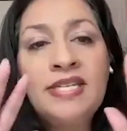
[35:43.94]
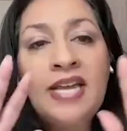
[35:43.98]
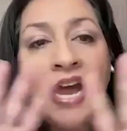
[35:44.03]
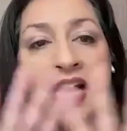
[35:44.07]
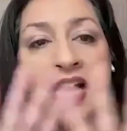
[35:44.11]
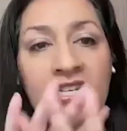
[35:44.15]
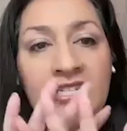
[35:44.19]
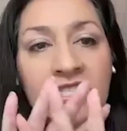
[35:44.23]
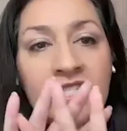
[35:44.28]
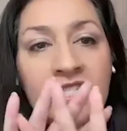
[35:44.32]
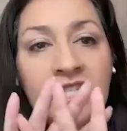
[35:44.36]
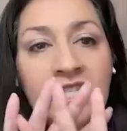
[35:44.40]

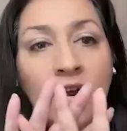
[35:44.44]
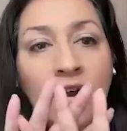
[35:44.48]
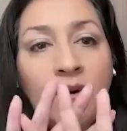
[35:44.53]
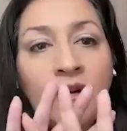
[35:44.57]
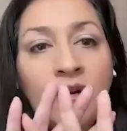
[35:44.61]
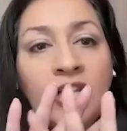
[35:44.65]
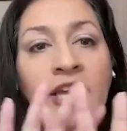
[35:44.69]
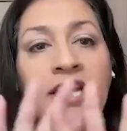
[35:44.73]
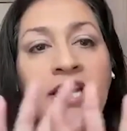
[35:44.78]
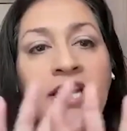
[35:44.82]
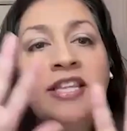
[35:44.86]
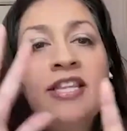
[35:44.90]
texts are
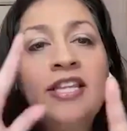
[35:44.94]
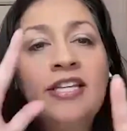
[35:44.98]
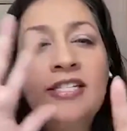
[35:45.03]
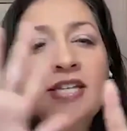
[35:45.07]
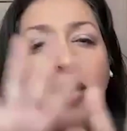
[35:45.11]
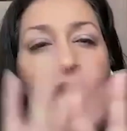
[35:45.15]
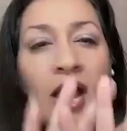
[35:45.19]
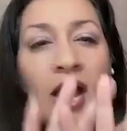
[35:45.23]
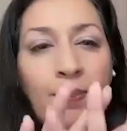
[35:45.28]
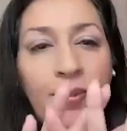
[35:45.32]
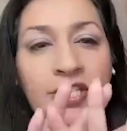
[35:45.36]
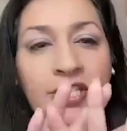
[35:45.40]
related and the
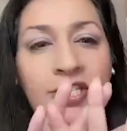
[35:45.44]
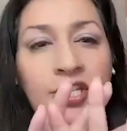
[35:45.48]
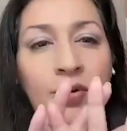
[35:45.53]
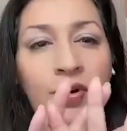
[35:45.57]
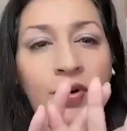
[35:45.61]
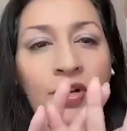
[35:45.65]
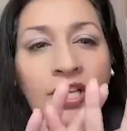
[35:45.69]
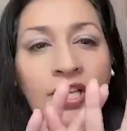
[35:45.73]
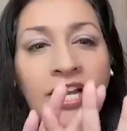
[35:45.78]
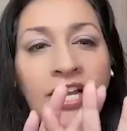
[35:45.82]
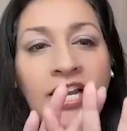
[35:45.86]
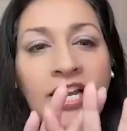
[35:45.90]
topics
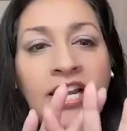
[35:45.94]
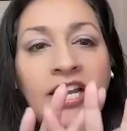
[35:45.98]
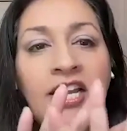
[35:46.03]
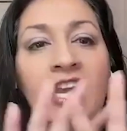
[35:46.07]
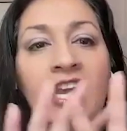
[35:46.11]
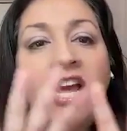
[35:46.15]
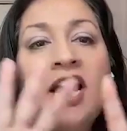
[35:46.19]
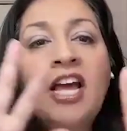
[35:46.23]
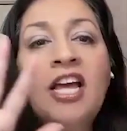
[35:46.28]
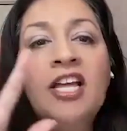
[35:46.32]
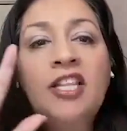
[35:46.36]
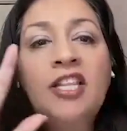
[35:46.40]
are related,
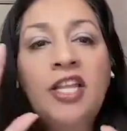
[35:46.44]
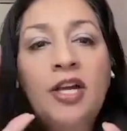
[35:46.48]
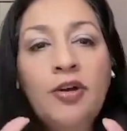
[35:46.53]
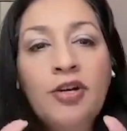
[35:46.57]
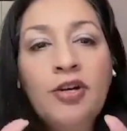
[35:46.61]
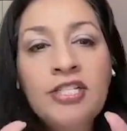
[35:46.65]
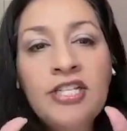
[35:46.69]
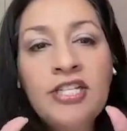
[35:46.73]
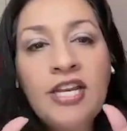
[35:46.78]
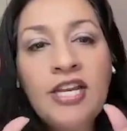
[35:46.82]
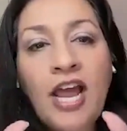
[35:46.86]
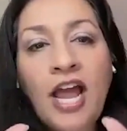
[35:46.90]
there
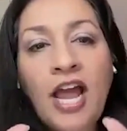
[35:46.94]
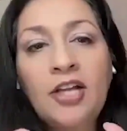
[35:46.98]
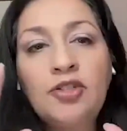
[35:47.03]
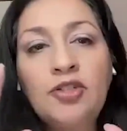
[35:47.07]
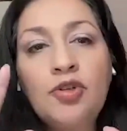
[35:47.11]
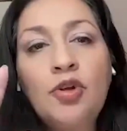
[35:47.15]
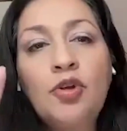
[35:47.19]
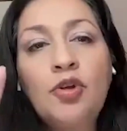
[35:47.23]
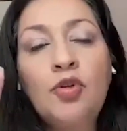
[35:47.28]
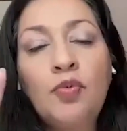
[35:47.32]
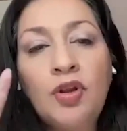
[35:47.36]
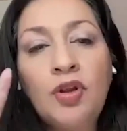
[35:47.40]
is a
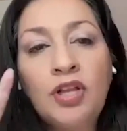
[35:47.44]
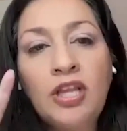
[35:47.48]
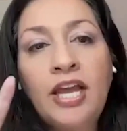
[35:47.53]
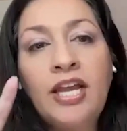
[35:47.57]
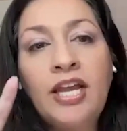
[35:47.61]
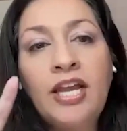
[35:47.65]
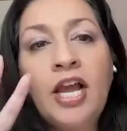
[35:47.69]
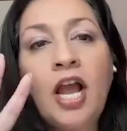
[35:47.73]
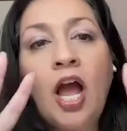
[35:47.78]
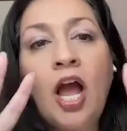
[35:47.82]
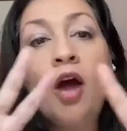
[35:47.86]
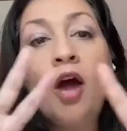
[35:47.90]
natural
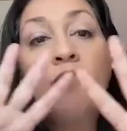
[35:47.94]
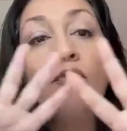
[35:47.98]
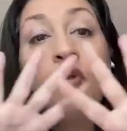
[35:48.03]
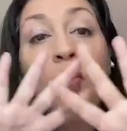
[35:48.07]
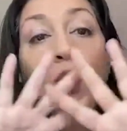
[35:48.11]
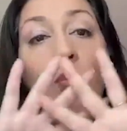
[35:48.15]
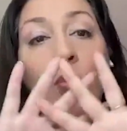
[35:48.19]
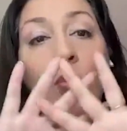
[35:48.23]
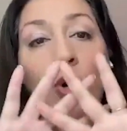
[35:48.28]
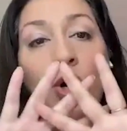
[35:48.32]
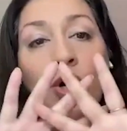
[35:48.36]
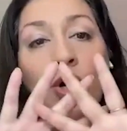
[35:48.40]
relating of
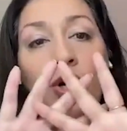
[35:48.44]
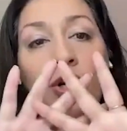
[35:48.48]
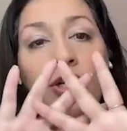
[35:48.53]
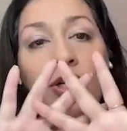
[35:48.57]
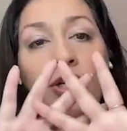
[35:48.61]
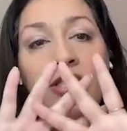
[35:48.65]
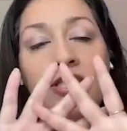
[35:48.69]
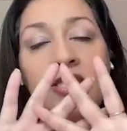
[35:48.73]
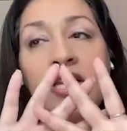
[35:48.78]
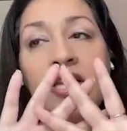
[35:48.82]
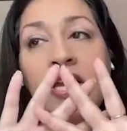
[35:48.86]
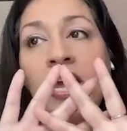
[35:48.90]
the
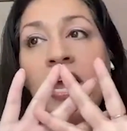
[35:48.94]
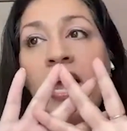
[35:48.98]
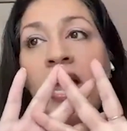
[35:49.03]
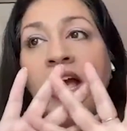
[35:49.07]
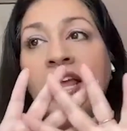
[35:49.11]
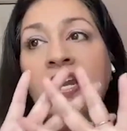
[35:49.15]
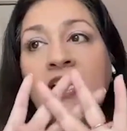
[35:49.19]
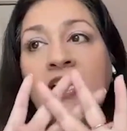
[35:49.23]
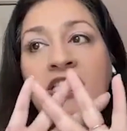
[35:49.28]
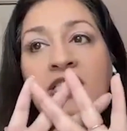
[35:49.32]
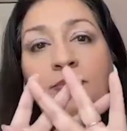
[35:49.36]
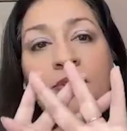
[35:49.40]
words,
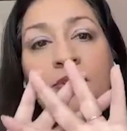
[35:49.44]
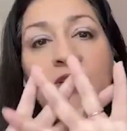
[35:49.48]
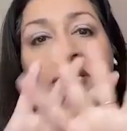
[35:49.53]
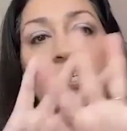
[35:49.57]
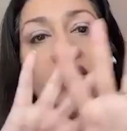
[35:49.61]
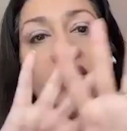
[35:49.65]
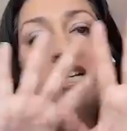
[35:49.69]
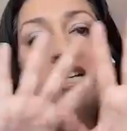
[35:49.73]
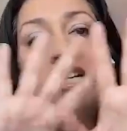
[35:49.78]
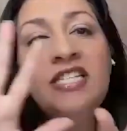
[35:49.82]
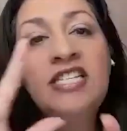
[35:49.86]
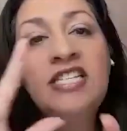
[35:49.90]
and
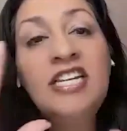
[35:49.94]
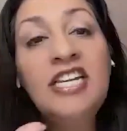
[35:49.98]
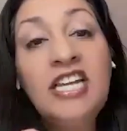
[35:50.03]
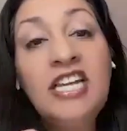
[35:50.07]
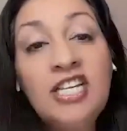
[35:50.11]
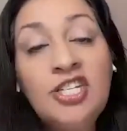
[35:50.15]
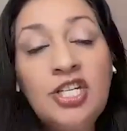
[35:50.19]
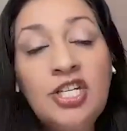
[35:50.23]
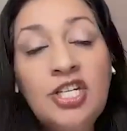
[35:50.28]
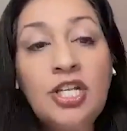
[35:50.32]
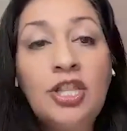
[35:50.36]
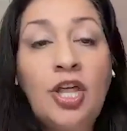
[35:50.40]
explicitly
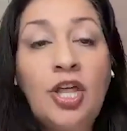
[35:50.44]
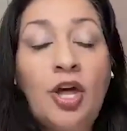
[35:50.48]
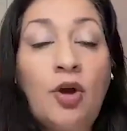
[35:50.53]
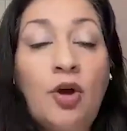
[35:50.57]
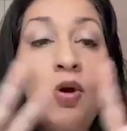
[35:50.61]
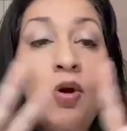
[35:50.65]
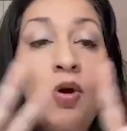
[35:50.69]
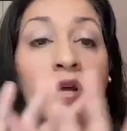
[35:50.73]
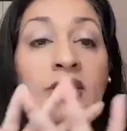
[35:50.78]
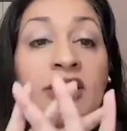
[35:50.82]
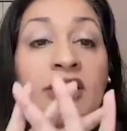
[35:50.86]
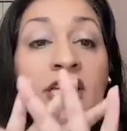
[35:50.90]
teaching
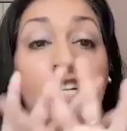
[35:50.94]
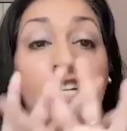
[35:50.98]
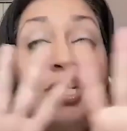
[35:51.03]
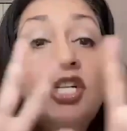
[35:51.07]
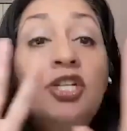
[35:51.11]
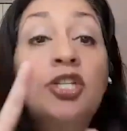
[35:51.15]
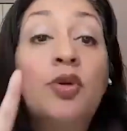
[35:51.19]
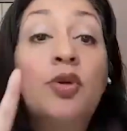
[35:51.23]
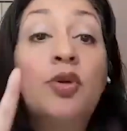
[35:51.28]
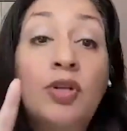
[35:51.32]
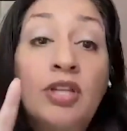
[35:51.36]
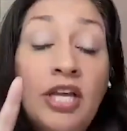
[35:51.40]
the
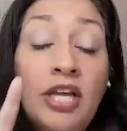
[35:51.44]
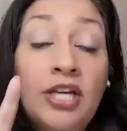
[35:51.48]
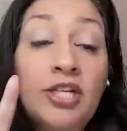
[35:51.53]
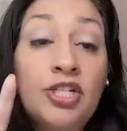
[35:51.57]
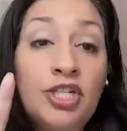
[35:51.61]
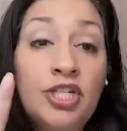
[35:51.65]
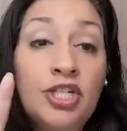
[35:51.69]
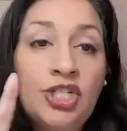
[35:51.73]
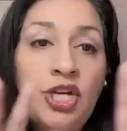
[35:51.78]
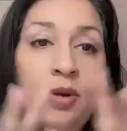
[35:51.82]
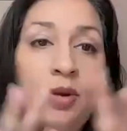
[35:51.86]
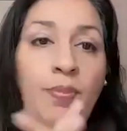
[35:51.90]

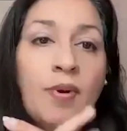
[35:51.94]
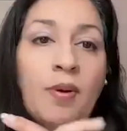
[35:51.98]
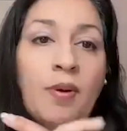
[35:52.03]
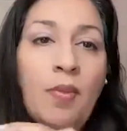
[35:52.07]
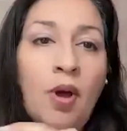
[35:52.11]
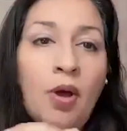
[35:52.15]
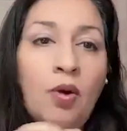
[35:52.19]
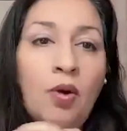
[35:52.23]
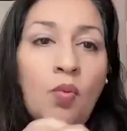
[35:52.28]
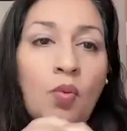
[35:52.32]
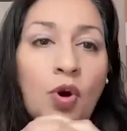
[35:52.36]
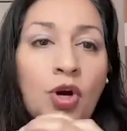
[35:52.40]
relationship
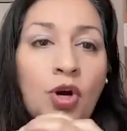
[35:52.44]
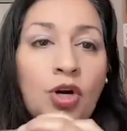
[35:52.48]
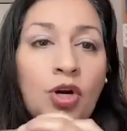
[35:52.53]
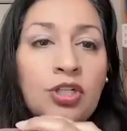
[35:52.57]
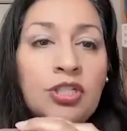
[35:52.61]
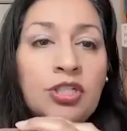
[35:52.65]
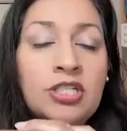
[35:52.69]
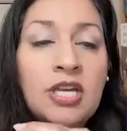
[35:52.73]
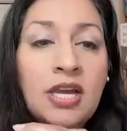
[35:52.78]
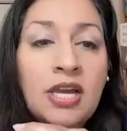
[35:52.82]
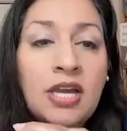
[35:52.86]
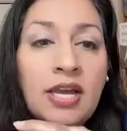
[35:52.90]
among
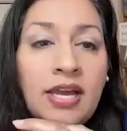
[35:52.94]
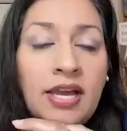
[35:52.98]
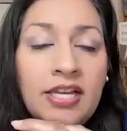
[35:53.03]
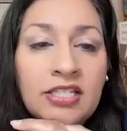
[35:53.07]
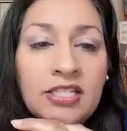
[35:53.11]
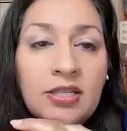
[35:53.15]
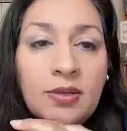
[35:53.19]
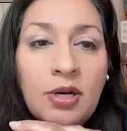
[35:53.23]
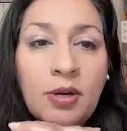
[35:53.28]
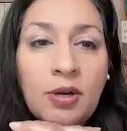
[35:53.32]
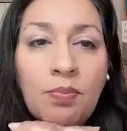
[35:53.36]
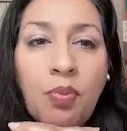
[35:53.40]
words
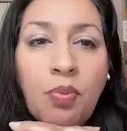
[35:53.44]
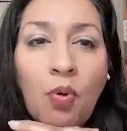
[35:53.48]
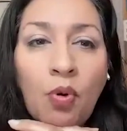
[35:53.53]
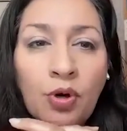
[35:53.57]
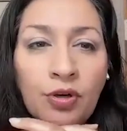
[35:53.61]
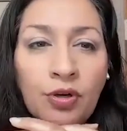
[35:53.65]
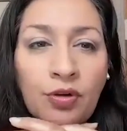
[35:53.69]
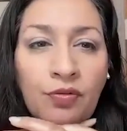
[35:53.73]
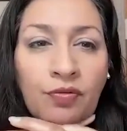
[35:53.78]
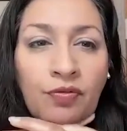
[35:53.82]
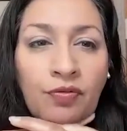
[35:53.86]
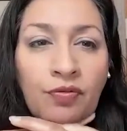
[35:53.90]
is an
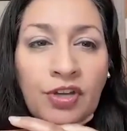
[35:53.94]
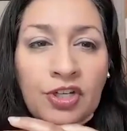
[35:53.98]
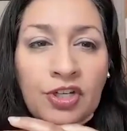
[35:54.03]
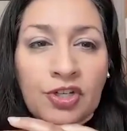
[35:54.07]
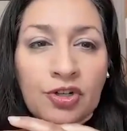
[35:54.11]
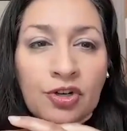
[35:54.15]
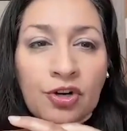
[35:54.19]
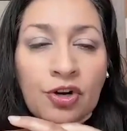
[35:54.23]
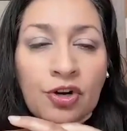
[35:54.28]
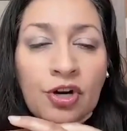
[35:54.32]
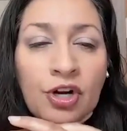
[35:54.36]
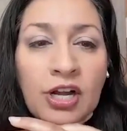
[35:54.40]
important
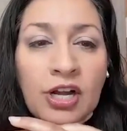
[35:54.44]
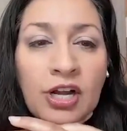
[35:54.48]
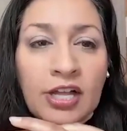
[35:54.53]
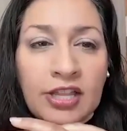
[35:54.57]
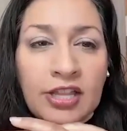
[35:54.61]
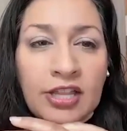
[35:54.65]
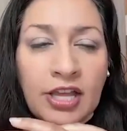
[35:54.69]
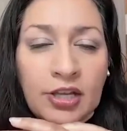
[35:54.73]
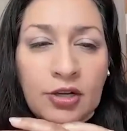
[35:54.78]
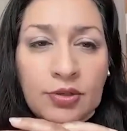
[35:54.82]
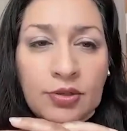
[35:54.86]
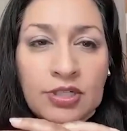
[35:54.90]
feature
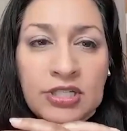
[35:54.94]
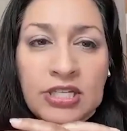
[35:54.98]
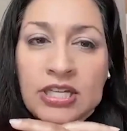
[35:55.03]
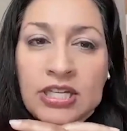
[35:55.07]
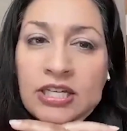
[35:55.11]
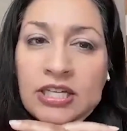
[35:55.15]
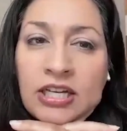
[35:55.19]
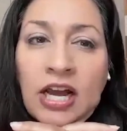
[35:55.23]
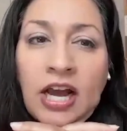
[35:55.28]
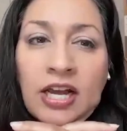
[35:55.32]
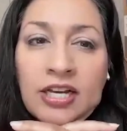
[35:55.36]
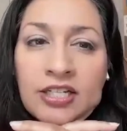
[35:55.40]
that you see
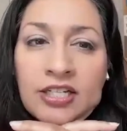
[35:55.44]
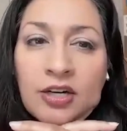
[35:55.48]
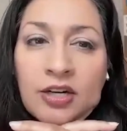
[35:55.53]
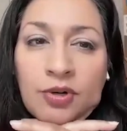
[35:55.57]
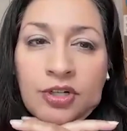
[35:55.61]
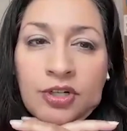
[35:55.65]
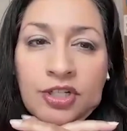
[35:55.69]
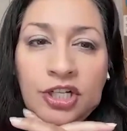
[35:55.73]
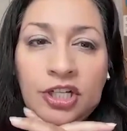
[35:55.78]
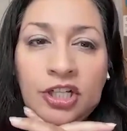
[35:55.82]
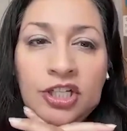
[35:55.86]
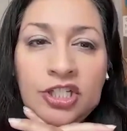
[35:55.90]
in
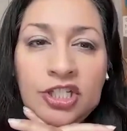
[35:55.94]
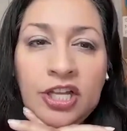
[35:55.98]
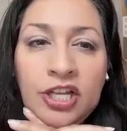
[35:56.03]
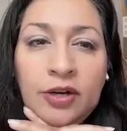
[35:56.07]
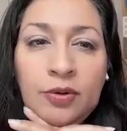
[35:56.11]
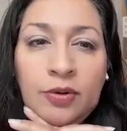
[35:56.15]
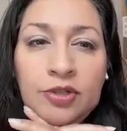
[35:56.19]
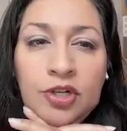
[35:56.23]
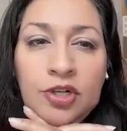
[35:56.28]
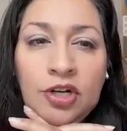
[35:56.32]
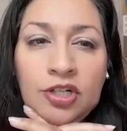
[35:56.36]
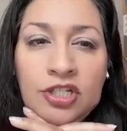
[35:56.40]
content-rich English
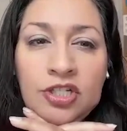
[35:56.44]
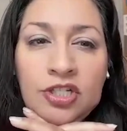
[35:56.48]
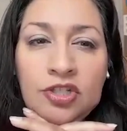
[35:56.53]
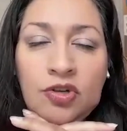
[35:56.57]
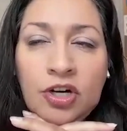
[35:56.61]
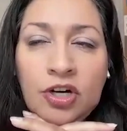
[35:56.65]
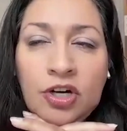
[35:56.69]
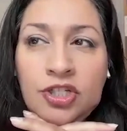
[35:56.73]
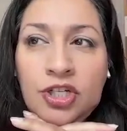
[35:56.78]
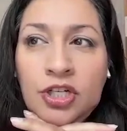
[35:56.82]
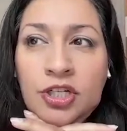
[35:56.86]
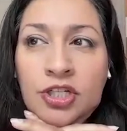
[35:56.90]
language arts
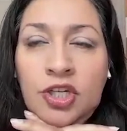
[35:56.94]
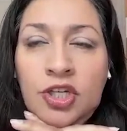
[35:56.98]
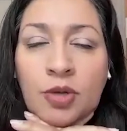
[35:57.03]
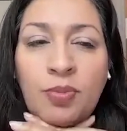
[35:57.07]
instruction.